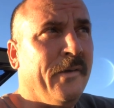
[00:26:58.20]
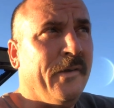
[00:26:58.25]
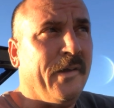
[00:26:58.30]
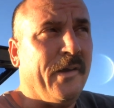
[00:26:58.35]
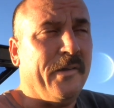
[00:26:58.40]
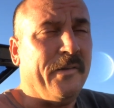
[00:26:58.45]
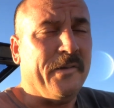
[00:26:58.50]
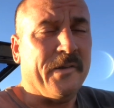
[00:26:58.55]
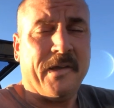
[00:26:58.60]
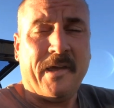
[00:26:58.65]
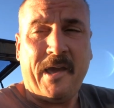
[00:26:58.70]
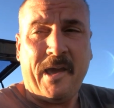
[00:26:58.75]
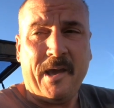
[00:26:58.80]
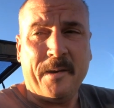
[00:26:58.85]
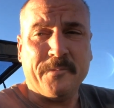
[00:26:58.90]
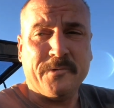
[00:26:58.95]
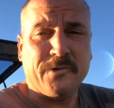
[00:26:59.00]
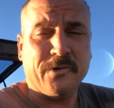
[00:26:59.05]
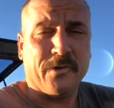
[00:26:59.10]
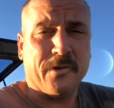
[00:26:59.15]
getting the
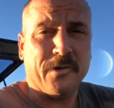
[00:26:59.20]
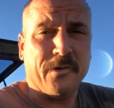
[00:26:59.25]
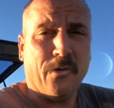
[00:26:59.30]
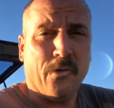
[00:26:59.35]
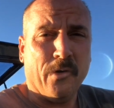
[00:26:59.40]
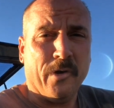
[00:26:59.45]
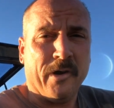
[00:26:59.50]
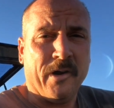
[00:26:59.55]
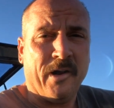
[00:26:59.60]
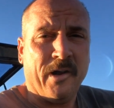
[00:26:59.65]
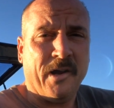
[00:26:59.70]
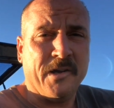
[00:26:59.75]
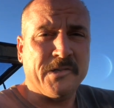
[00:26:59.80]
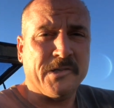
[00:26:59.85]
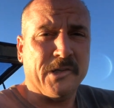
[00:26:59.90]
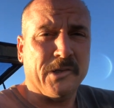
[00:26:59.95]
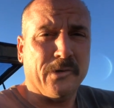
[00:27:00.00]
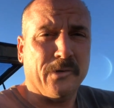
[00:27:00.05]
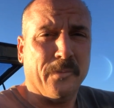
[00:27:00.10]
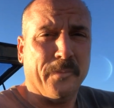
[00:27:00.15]
camp sort of
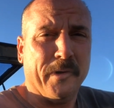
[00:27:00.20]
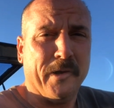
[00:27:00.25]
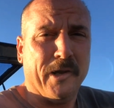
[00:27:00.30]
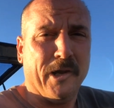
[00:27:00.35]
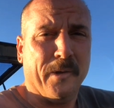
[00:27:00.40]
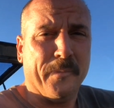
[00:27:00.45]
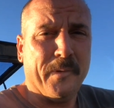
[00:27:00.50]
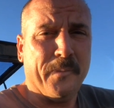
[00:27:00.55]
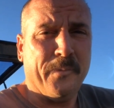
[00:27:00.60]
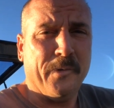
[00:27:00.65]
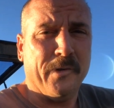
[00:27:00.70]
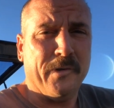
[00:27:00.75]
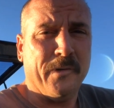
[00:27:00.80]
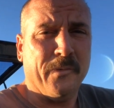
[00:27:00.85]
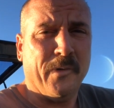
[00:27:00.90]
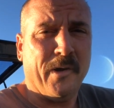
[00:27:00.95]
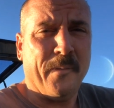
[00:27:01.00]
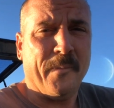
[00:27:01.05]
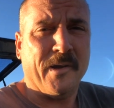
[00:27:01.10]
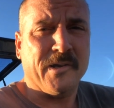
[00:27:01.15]
organized a little bit. I'll be putting
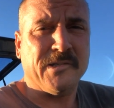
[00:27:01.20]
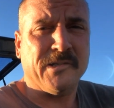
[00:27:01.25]
away my